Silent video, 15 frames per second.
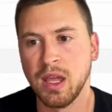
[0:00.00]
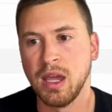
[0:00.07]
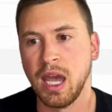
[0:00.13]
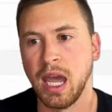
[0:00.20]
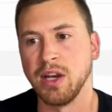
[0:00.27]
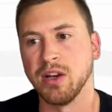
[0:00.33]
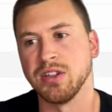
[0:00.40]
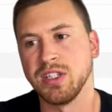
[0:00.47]

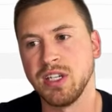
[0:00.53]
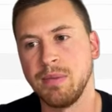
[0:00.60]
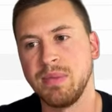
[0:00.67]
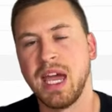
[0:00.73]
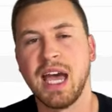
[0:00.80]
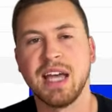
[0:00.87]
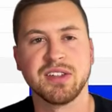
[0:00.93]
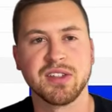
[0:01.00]
And your
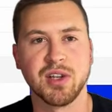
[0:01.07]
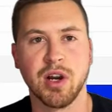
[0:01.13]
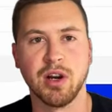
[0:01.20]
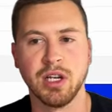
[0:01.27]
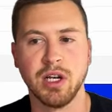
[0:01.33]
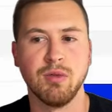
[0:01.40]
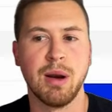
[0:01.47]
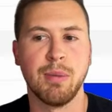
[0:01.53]
subtasks are
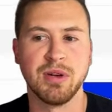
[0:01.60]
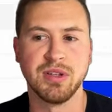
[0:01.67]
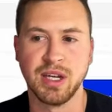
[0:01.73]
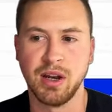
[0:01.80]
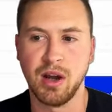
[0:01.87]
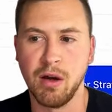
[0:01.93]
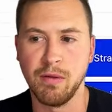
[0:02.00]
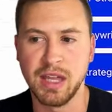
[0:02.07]
going to represent
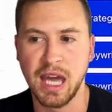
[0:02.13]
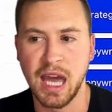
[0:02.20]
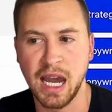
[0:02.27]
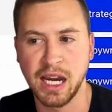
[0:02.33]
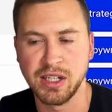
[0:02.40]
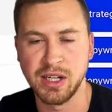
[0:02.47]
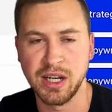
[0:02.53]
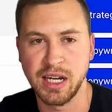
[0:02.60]
all of the
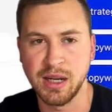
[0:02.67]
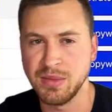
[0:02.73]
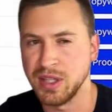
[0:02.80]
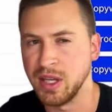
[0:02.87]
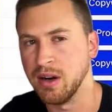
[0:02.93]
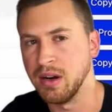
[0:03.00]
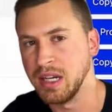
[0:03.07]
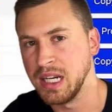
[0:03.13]
action items that
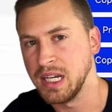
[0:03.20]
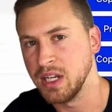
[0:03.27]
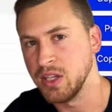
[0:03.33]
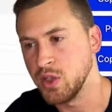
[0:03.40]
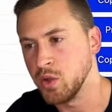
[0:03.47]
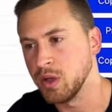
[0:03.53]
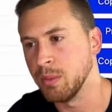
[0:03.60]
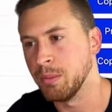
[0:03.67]
are needed
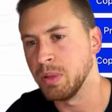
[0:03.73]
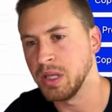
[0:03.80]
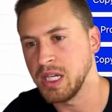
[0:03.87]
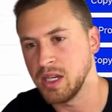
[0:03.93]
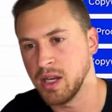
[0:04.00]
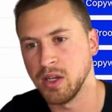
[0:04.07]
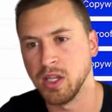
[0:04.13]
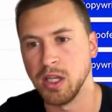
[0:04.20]
to complete
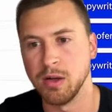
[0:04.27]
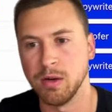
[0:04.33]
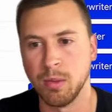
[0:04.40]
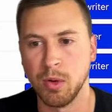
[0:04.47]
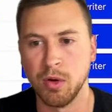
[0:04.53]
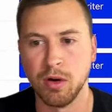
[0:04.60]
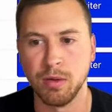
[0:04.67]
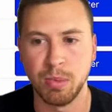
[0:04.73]
a
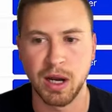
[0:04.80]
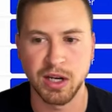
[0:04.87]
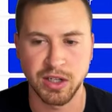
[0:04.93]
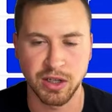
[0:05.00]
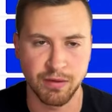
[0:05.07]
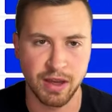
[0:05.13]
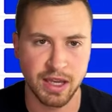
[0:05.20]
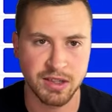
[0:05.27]
deliverable or
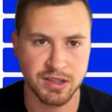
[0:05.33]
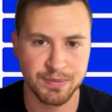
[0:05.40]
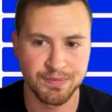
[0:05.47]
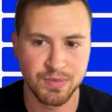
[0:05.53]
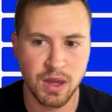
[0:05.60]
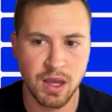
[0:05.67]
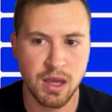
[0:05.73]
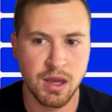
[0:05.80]
project phase.
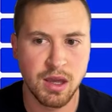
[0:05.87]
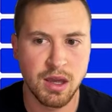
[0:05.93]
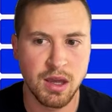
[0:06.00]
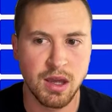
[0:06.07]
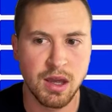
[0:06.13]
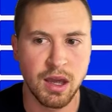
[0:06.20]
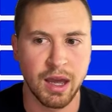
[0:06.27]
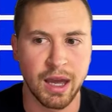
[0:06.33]

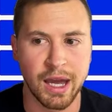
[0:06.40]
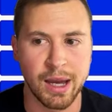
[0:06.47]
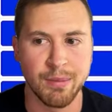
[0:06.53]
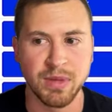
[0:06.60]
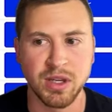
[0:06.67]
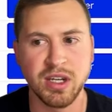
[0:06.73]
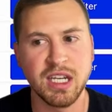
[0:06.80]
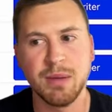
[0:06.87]
You
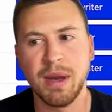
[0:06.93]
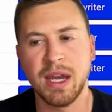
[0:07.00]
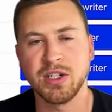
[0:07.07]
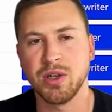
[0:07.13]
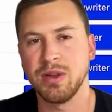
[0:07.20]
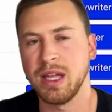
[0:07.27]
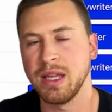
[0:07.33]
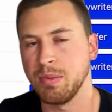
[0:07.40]
need to make
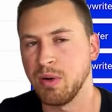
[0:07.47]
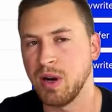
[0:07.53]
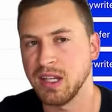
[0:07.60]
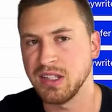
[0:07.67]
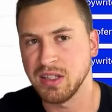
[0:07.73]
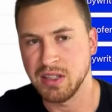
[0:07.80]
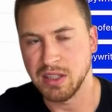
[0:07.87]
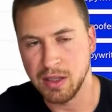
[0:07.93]
sure that the
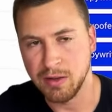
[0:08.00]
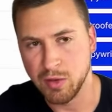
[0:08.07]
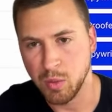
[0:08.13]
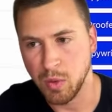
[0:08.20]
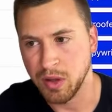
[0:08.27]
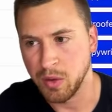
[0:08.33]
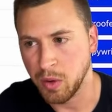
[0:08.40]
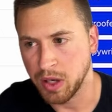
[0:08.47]
process lives
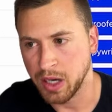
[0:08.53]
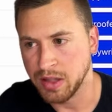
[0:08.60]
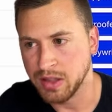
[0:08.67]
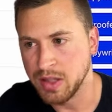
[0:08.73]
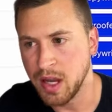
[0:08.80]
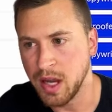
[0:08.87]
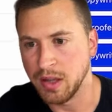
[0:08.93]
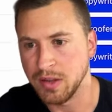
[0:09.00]
where the work gets
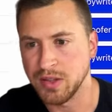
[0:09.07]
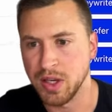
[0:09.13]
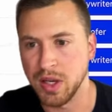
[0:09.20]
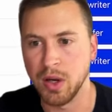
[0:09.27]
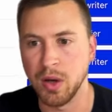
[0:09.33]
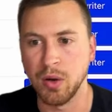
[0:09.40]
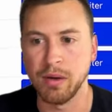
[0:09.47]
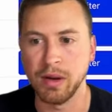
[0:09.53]
done.
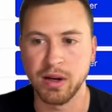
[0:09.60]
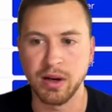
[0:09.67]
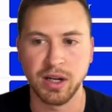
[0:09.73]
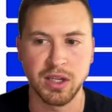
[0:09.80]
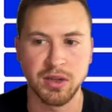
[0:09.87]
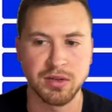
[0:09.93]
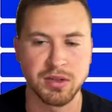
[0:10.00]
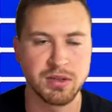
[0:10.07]
So you're going to
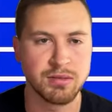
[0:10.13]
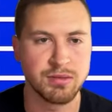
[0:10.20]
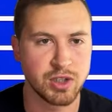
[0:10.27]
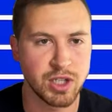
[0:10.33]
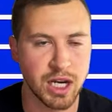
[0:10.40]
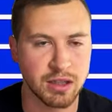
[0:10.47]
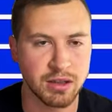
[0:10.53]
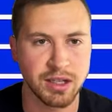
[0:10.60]
use
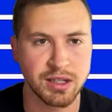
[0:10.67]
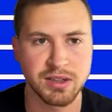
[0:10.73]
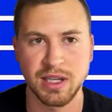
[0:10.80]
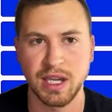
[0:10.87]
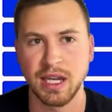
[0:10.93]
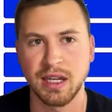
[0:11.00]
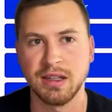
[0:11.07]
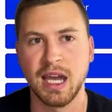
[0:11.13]
checklist
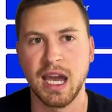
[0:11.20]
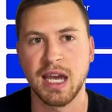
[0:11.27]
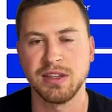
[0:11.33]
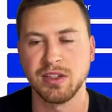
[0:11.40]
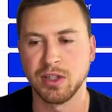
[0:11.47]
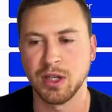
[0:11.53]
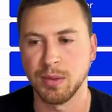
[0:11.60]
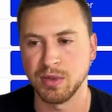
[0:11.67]
and task
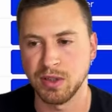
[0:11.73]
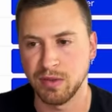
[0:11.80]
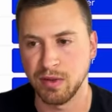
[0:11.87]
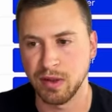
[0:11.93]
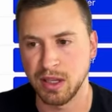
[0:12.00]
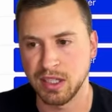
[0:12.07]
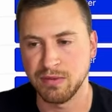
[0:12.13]
description for this.